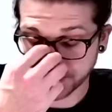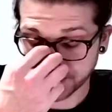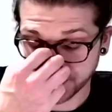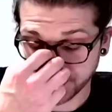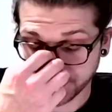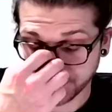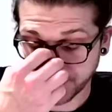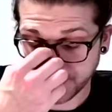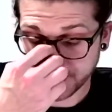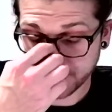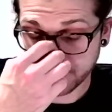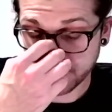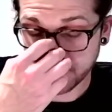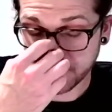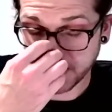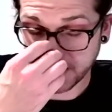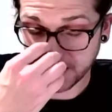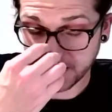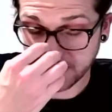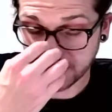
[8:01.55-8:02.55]
So, what I'm
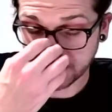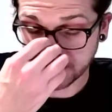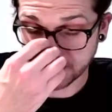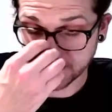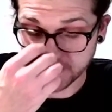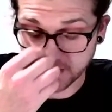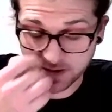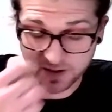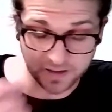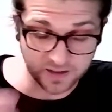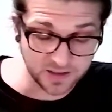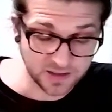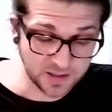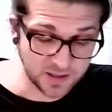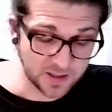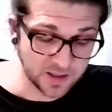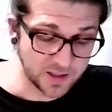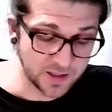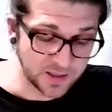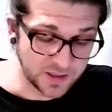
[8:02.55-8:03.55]
thinking is that
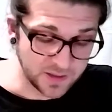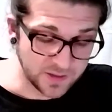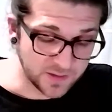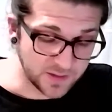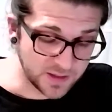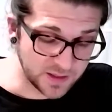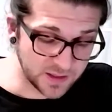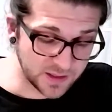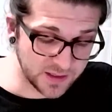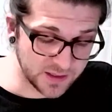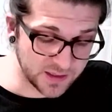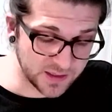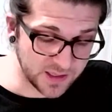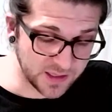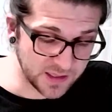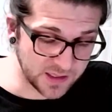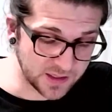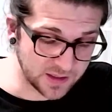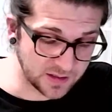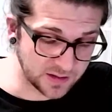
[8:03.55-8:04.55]
this
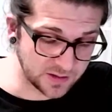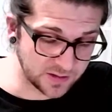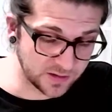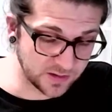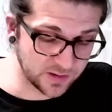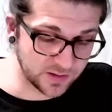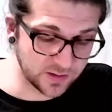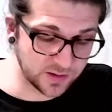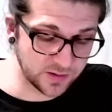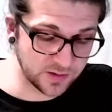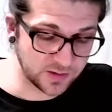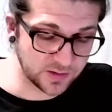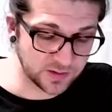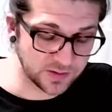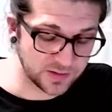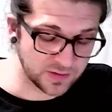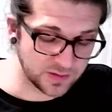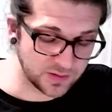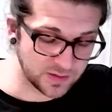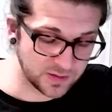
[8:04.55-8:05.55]
is
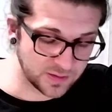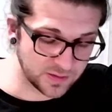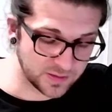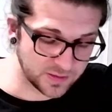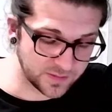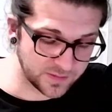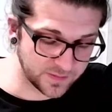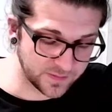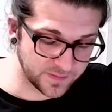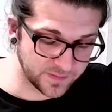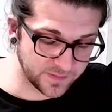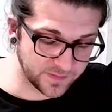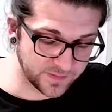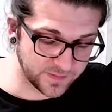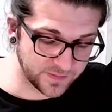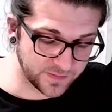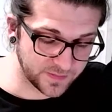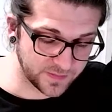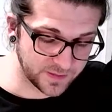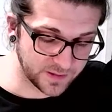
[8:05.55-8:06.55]

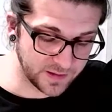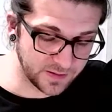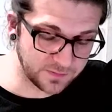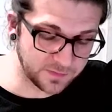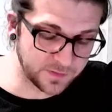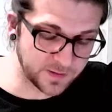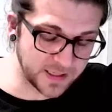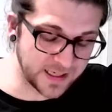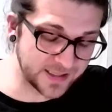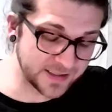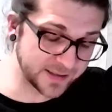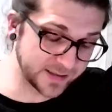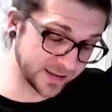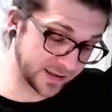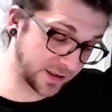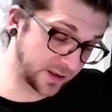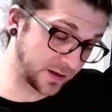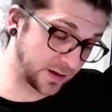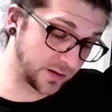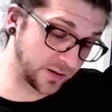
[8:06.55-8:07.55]

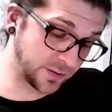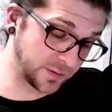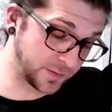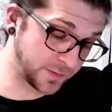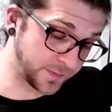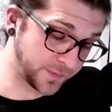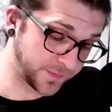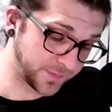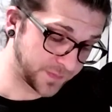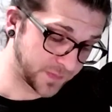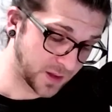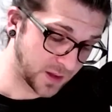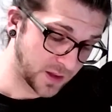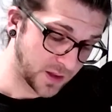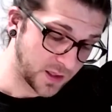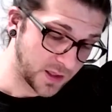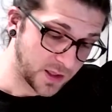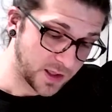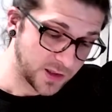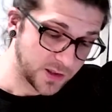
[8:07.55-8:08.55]
advising you
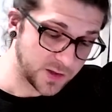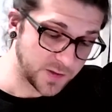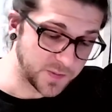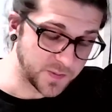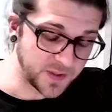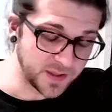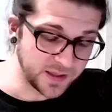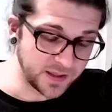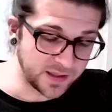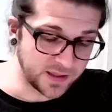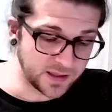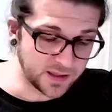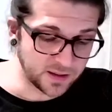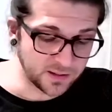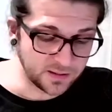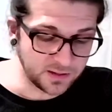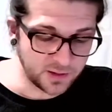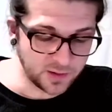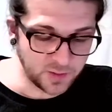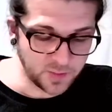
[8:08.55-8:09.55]
to be a
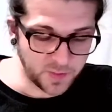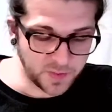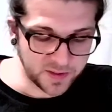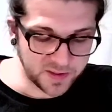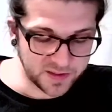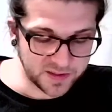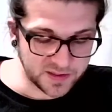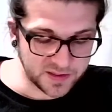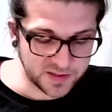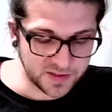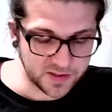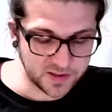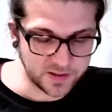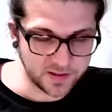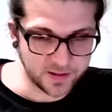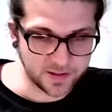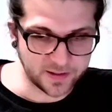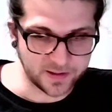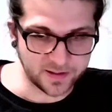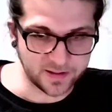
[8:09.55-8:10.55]
little bit
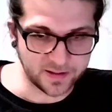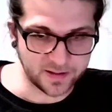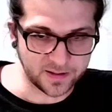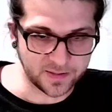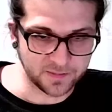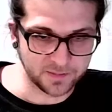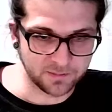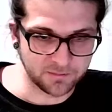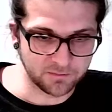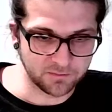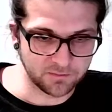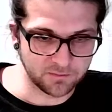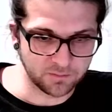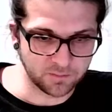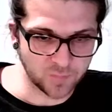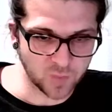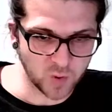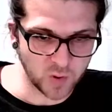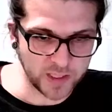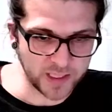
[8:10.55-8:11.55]
um,
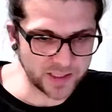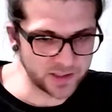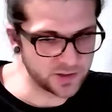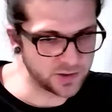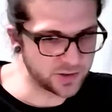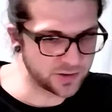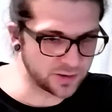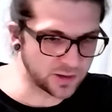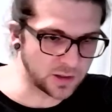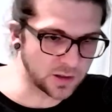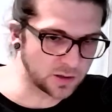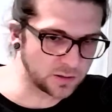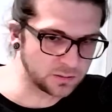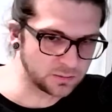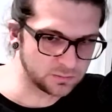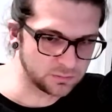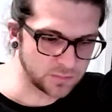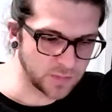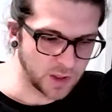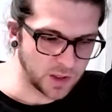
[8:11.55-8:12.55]
more headstrong,
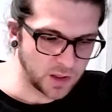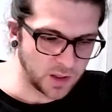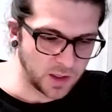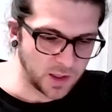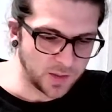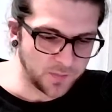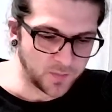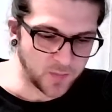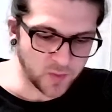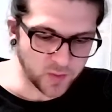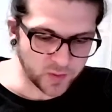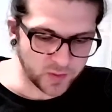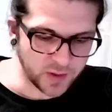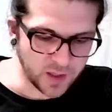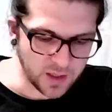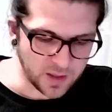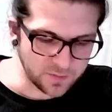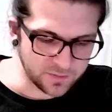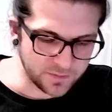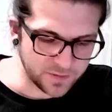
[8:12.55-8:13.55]
more
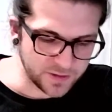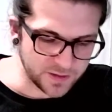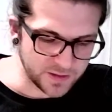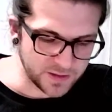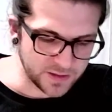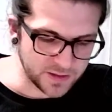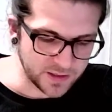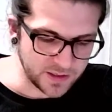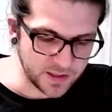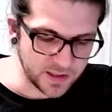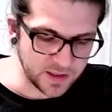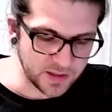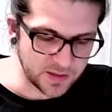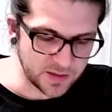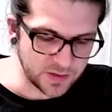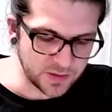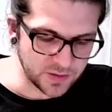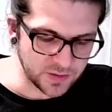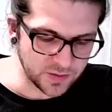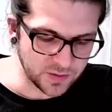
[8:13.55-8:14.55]
confident in
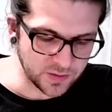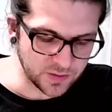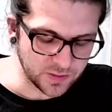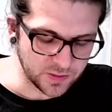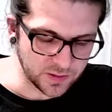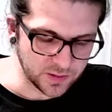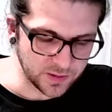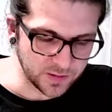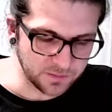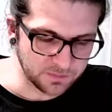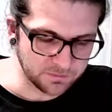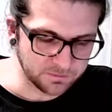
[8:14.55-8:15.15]
your